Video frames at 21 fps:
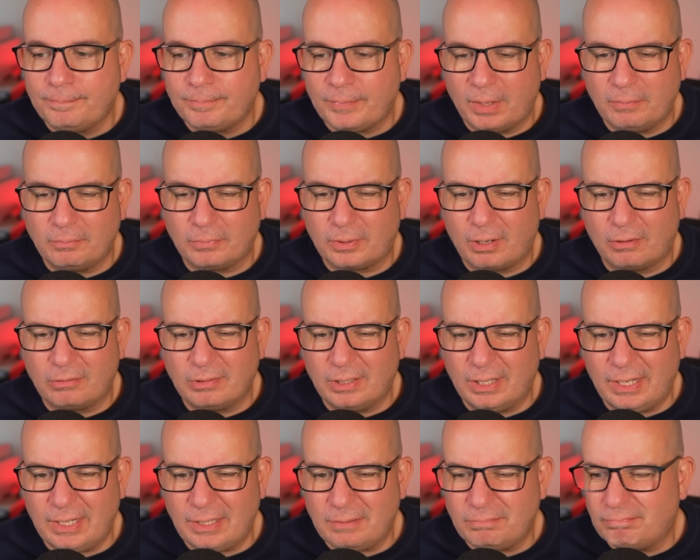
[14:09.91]
and
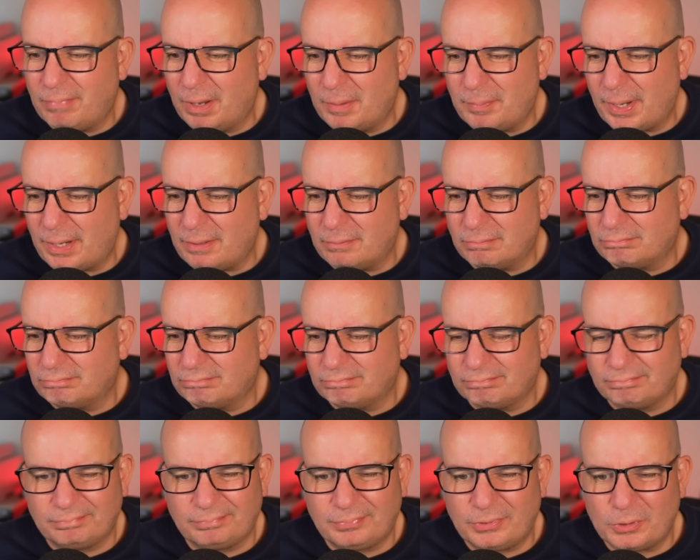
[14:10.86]
currently about
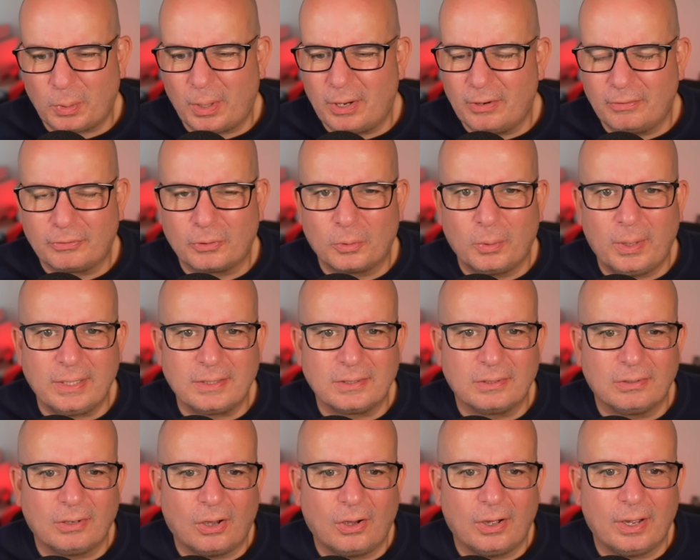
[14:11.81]
12 quid
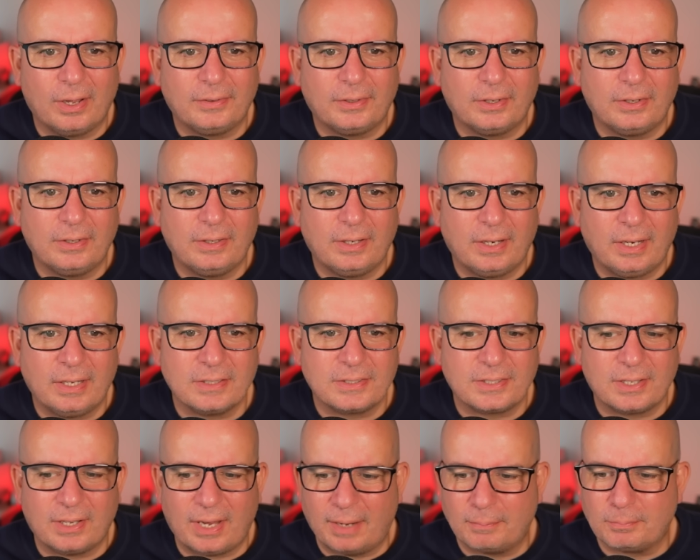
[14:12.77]
higher than
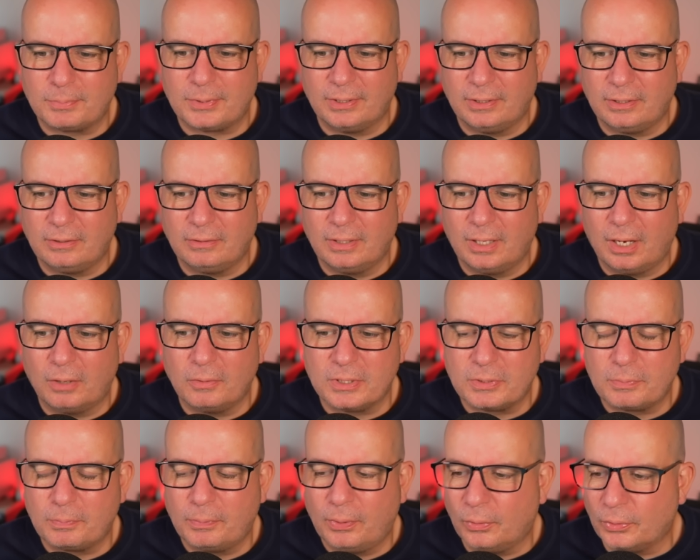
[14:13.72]
its absolute
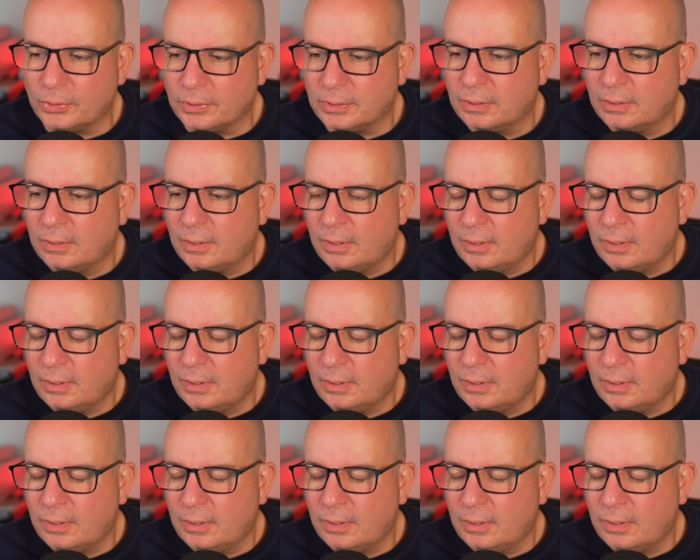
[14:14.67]
lowest point